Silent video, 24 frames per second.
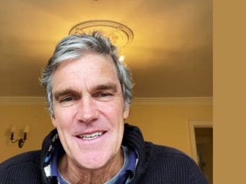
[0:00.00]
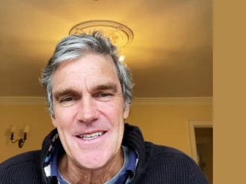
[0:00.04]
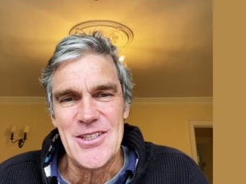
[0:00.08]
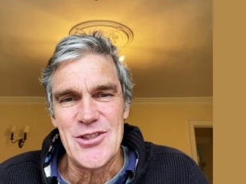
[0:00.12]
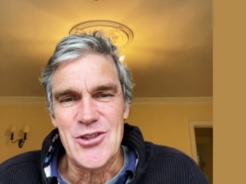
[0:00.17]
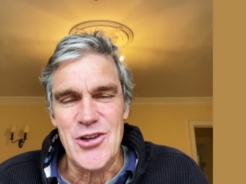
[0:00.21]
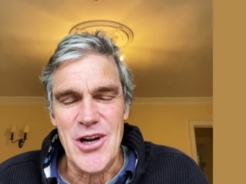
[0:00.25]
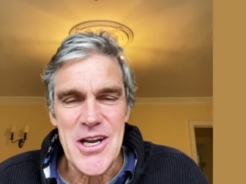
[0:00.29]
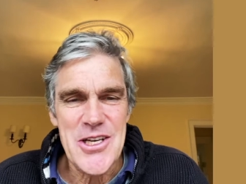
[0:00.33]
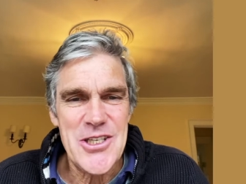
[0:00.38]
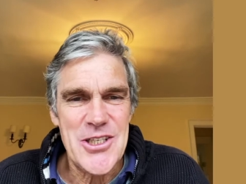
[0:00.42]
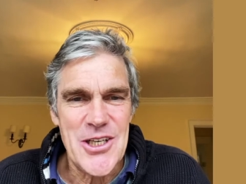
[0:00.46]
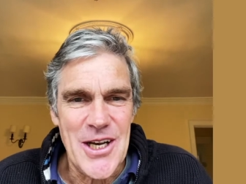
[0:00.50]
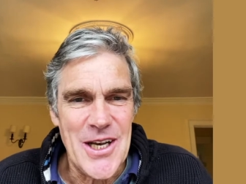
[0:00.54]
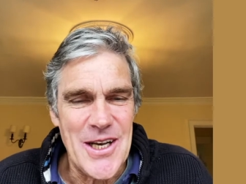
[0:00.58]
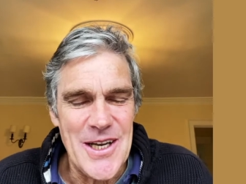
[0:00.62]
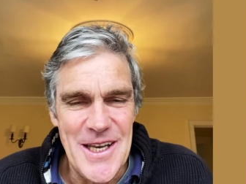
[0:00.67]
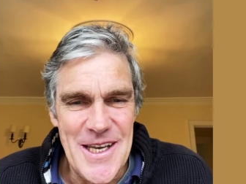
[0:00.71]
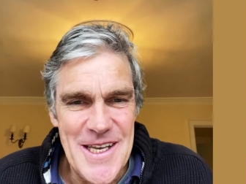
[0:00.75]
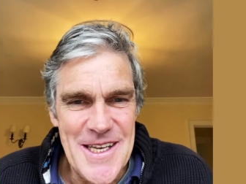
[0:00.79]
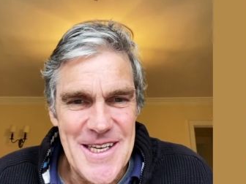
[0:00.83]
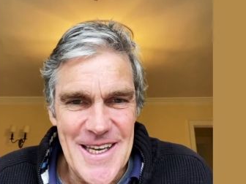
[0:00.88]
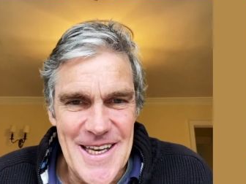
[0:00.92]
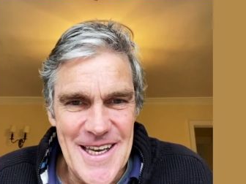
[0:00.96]

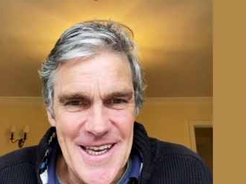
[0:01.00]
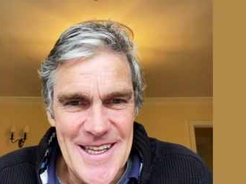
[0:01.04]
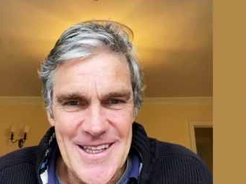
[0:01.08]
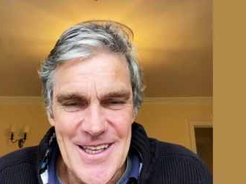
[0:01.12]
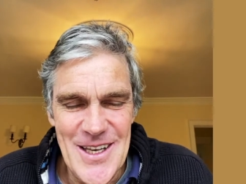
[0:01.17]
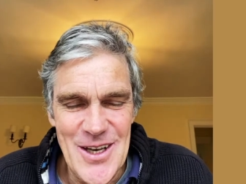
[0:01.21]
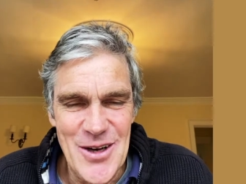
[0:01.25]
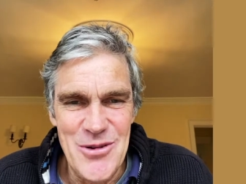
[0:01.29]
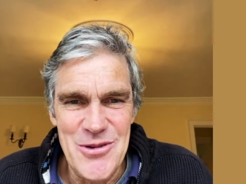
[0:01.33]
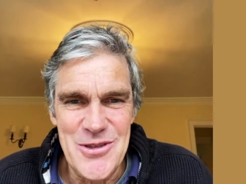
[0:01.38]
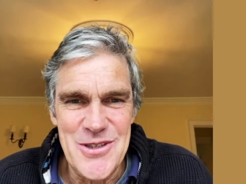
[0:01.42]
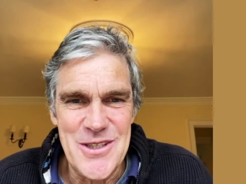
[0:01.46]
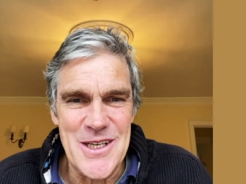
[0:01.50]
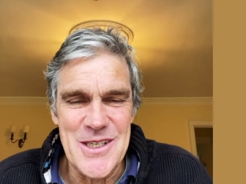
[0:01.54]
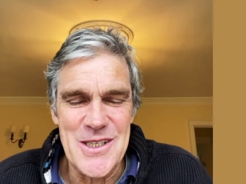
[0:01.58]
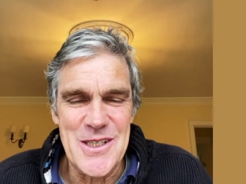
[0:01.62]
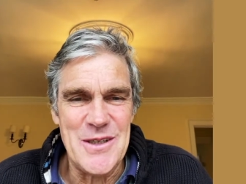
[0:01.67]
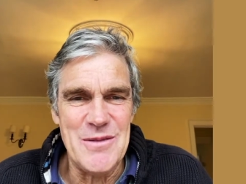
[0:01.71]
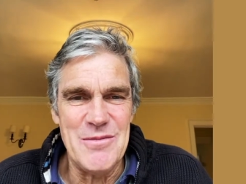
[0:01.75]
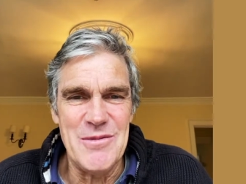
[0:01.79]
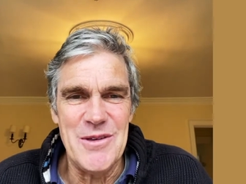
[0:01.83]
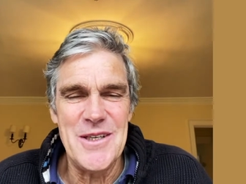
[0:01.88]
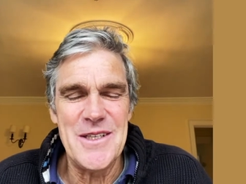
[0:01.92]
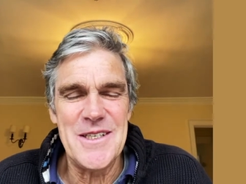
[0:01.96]
Tragically, in the Old
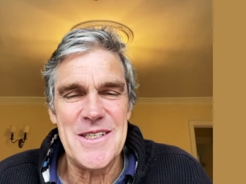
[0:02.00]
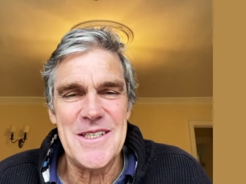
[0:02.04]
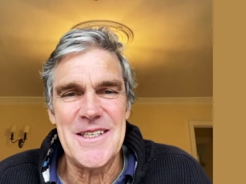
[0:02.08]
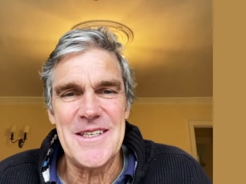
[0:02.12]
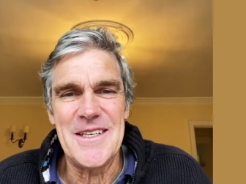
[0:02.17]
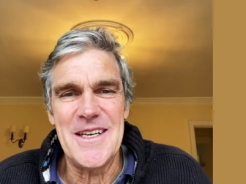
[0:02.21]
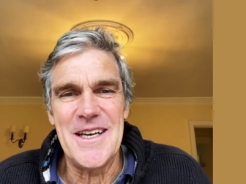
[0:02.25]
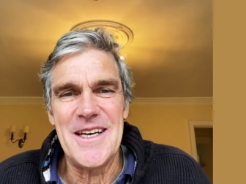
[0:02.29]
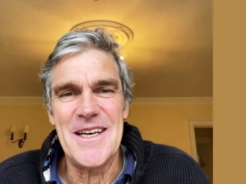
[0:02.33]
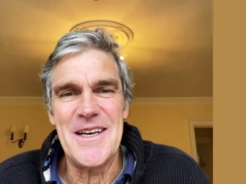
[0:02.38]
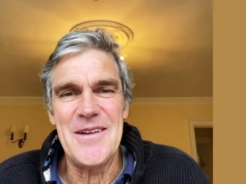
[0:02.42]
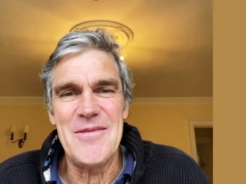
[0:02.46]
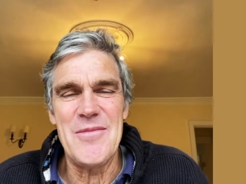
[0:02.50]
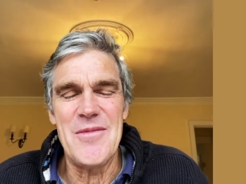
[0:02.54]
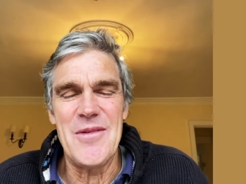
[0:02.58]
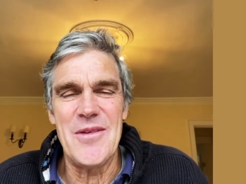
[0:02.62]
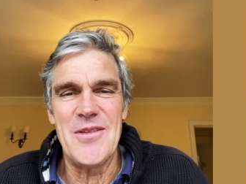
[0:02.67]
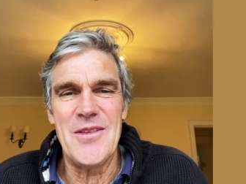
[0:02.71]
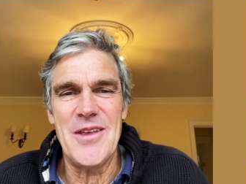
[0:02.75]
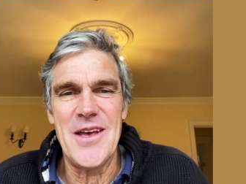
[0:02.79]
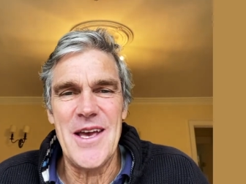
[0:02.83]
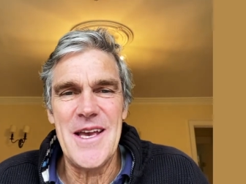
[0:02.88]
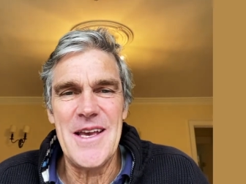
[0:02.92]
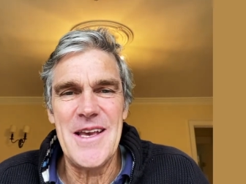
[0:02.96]
Testament, um,
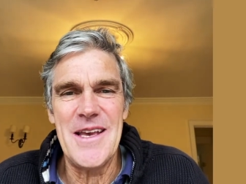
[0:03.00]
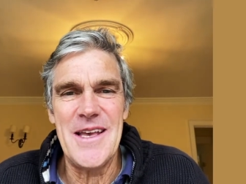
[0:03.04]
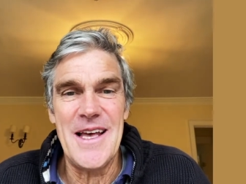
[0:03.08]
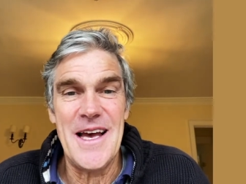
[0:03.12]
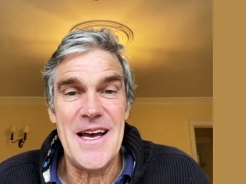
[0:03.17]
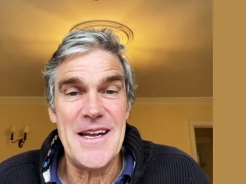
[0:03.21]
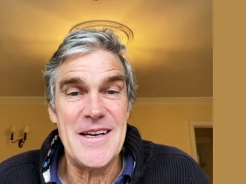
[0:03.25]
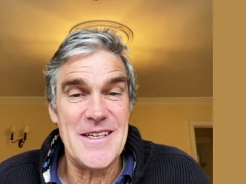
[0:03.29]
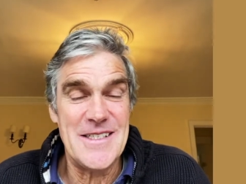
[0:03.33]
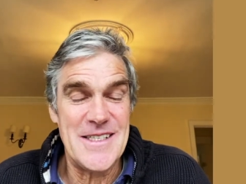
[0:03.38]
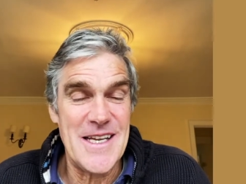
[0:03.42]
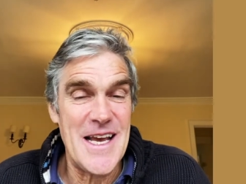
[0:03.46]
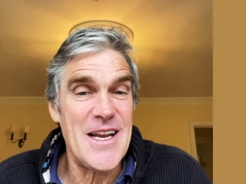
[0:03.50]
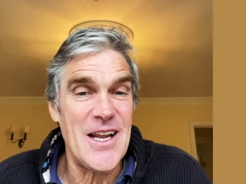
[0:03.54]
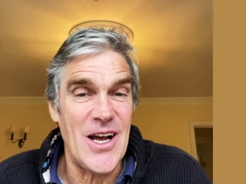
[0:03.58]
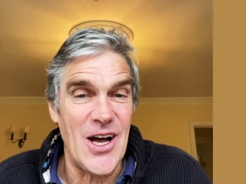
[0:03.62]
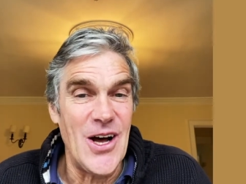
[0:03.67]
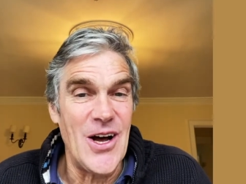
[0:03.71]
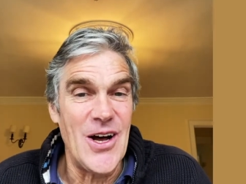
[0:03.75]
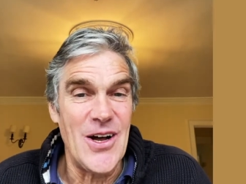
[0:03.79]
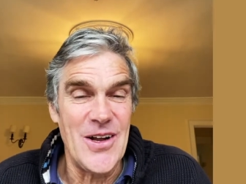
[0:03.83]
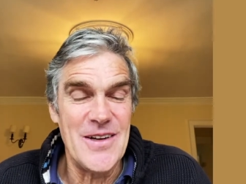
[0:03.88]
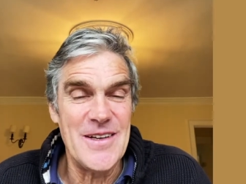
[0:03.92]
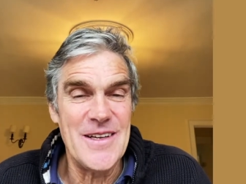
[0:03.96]
they had a dead
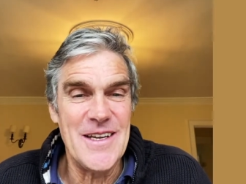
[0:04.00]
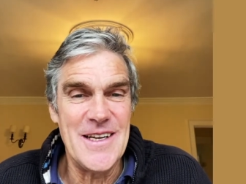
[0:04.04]
heart.